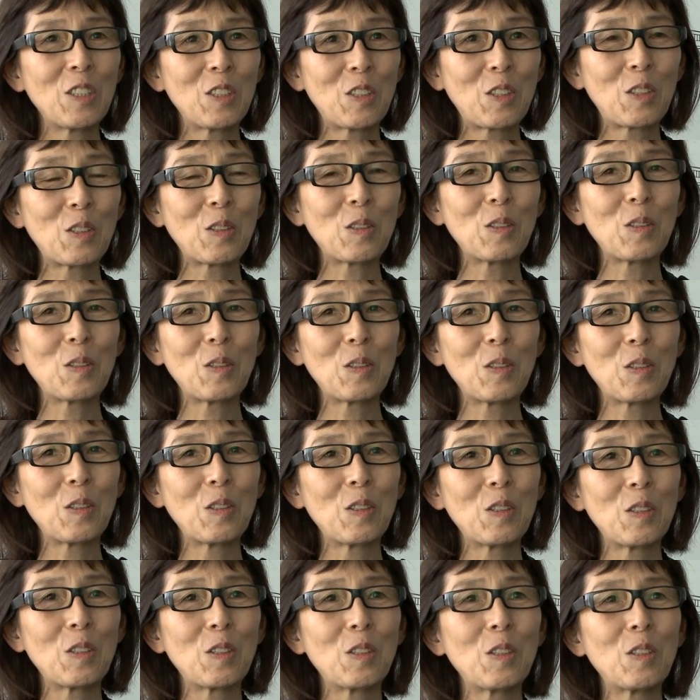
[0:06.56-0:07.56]

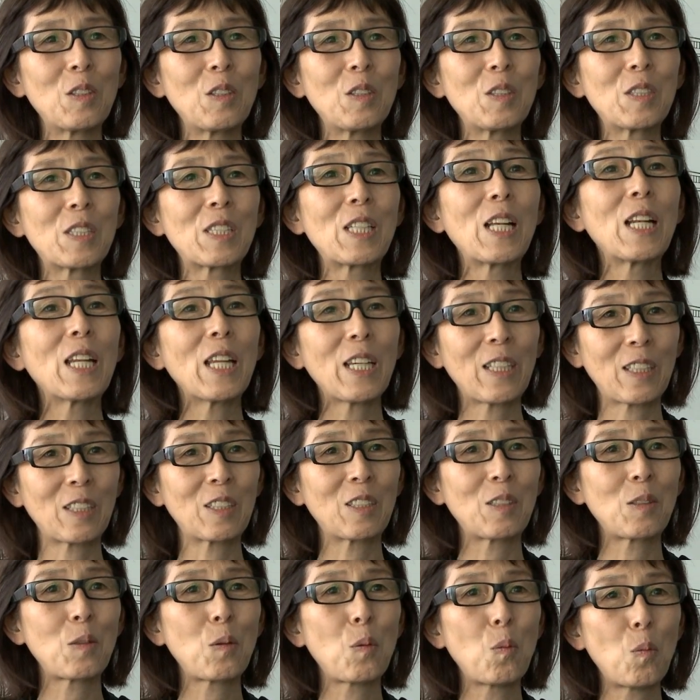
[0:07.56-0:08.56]
to
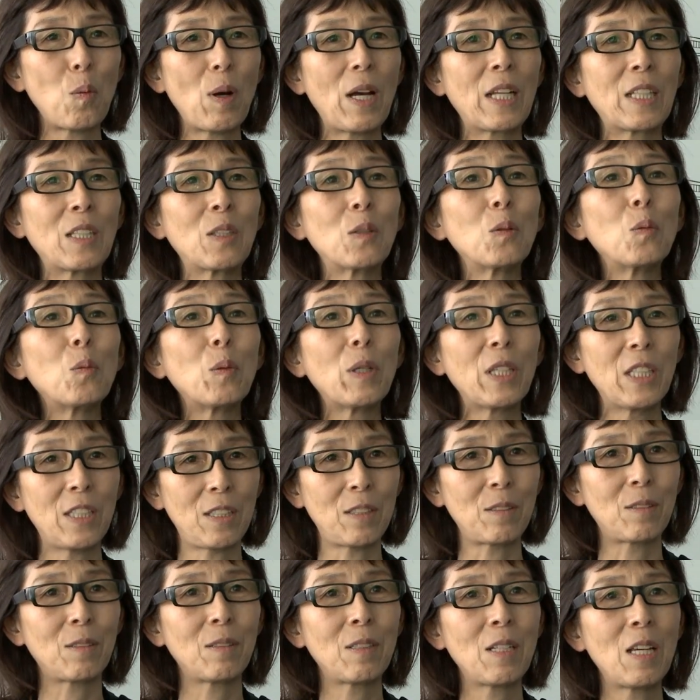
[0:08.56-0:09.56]
select one
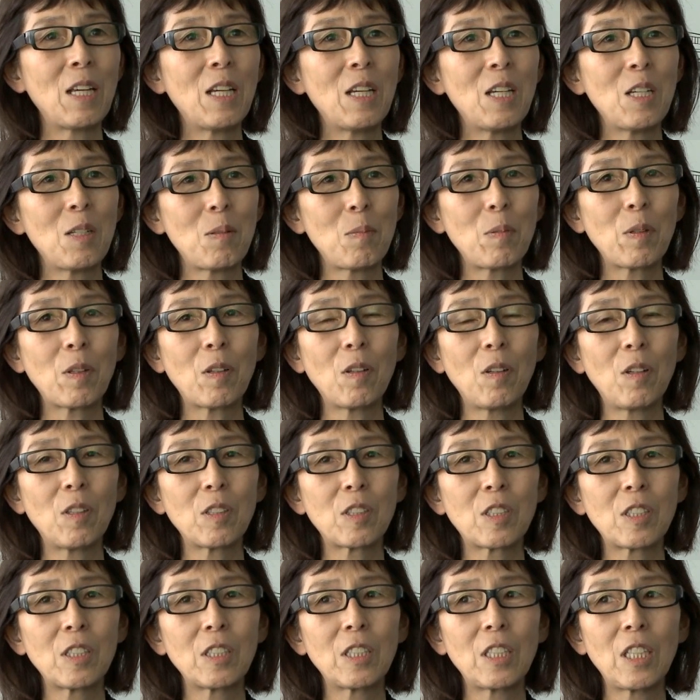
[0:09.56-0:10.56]
winner
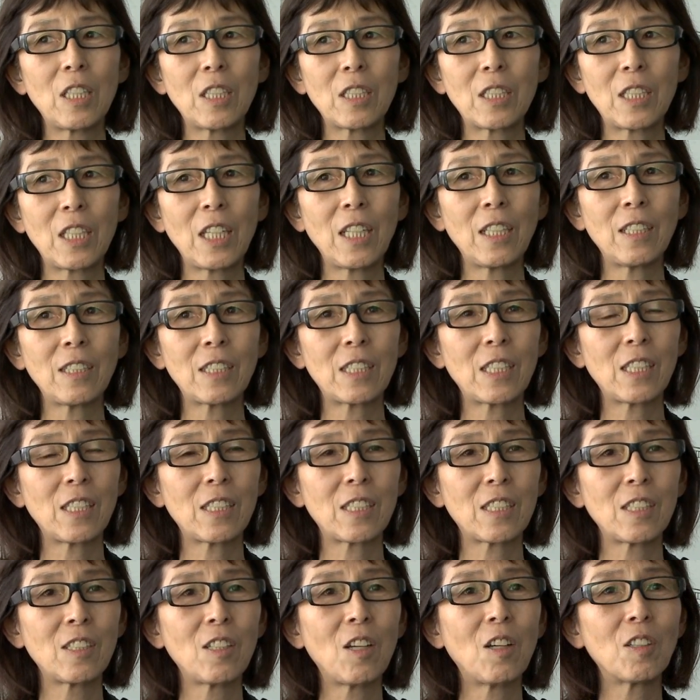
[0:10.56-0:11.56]
because the things
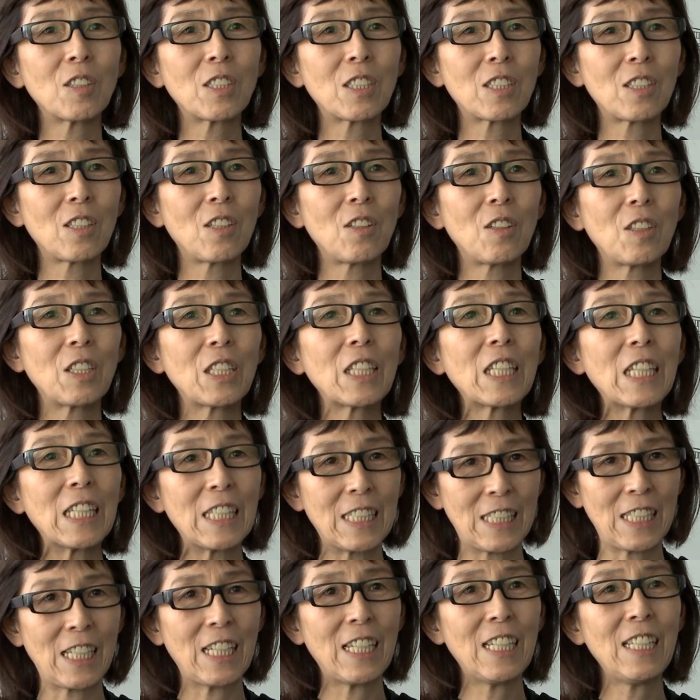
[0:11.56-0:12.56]
is not so
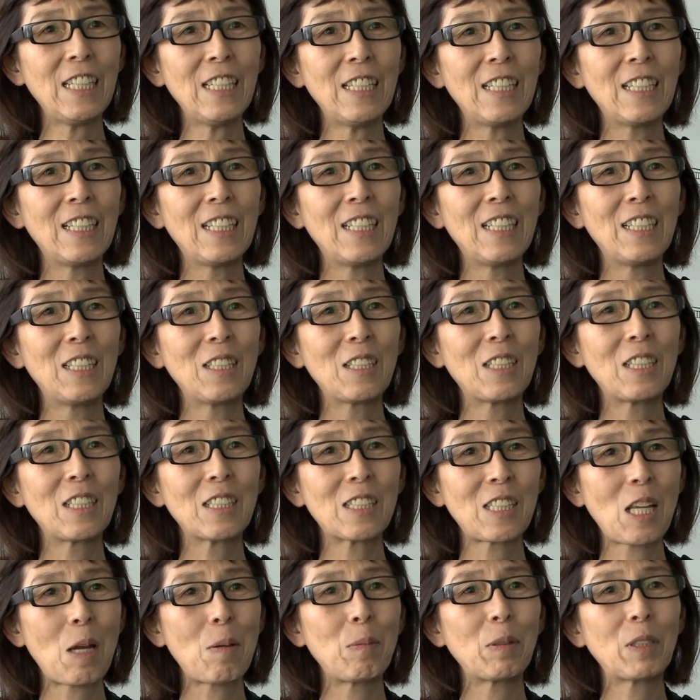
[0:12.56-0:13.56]
easy.
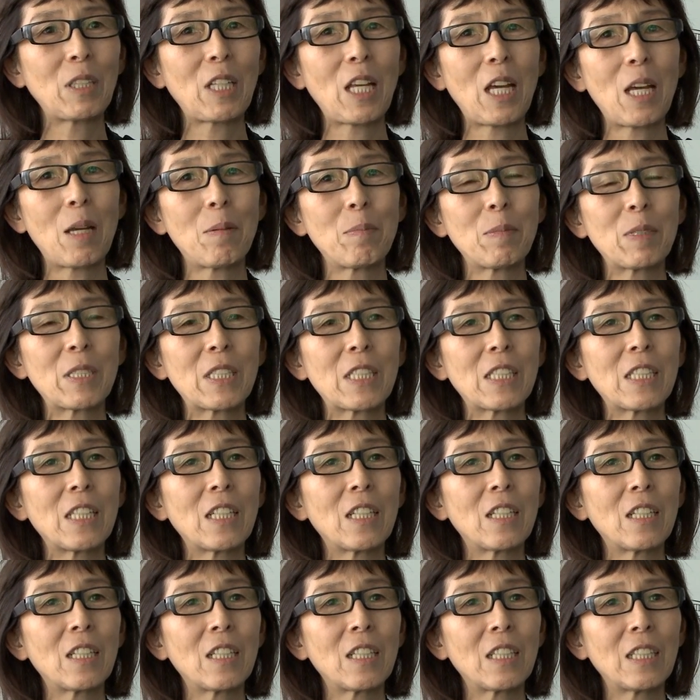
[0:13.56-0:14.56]
Sometimes
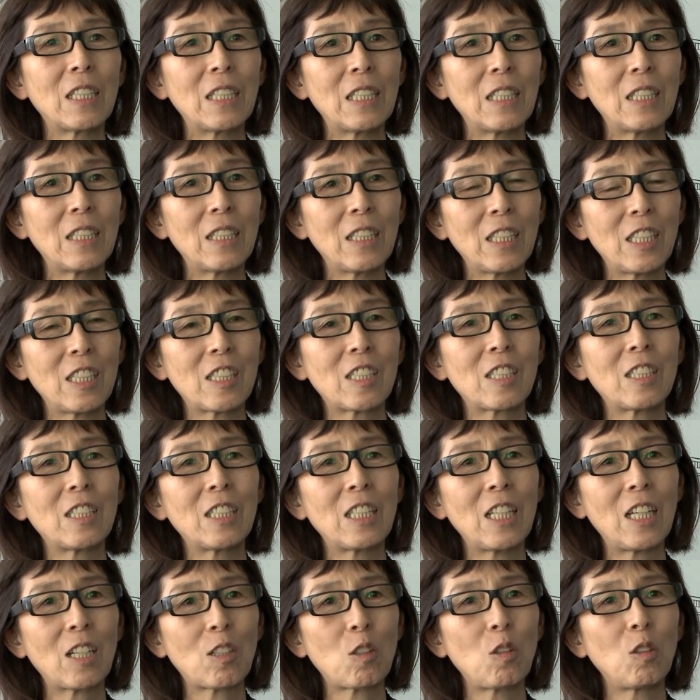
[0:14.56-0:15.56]

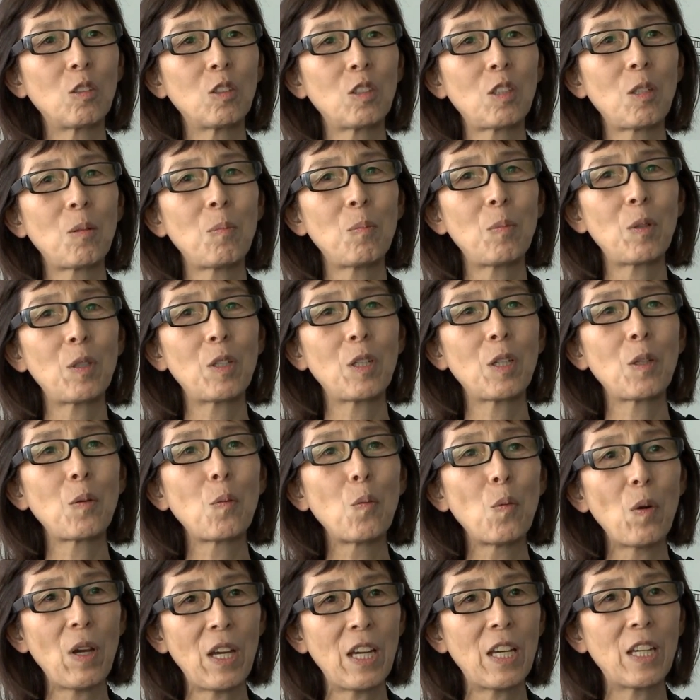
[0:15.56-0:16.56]
the contemporary
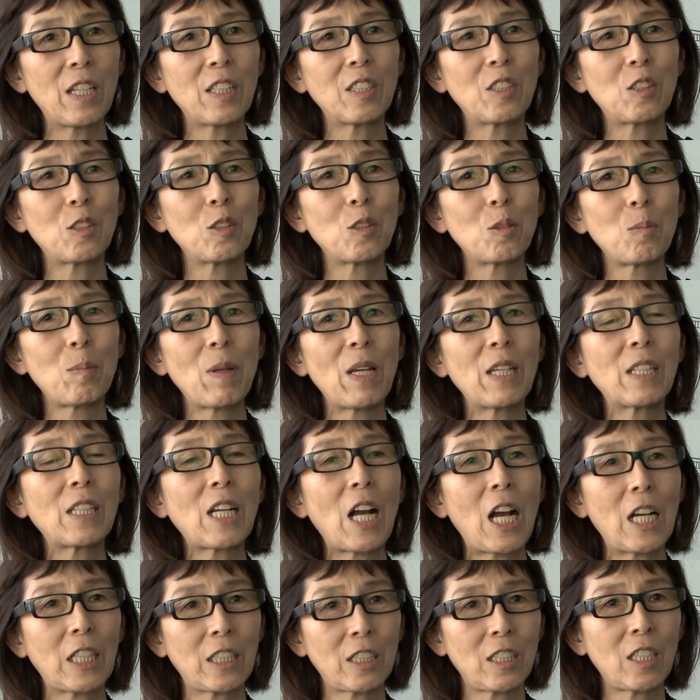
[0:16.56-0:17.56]
way to make
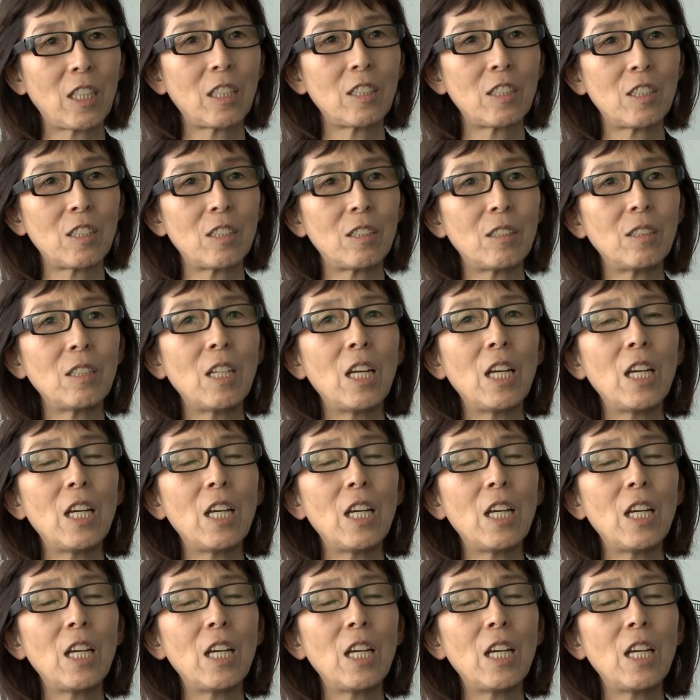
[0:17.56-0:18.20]
architecture